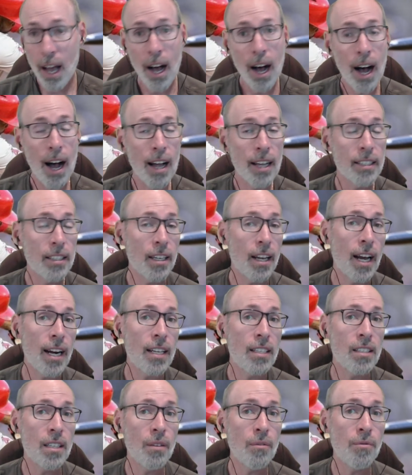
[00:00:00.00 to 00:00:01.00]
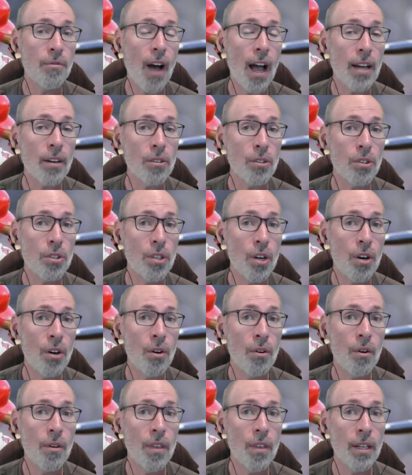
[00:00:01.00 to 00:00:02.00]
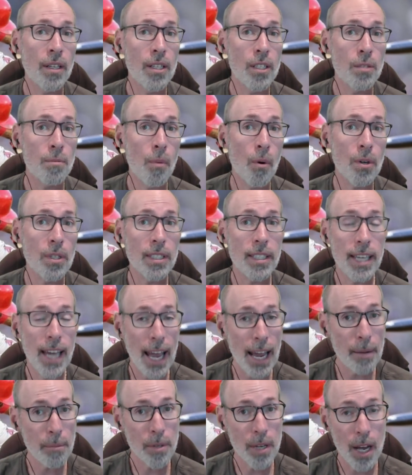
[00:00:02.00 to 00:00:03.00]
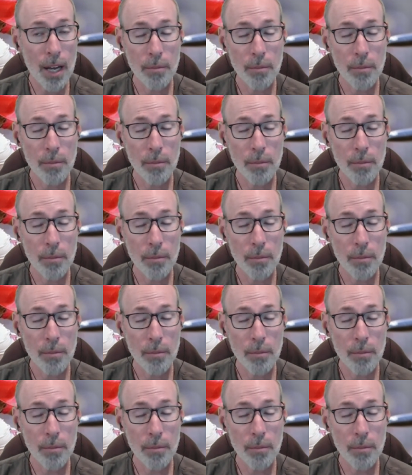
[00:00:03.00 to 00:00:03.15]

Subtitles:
And tonight is the final show, the Elite Sports Game Time